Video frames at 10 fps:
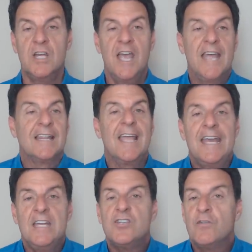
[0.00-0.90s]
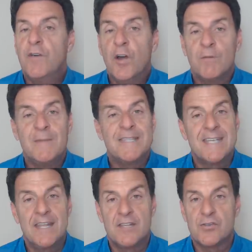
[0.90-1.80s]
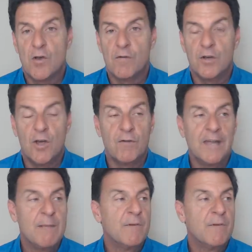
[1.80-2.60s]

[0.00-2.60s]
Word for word: And ladies, you've heard me say this over and over again.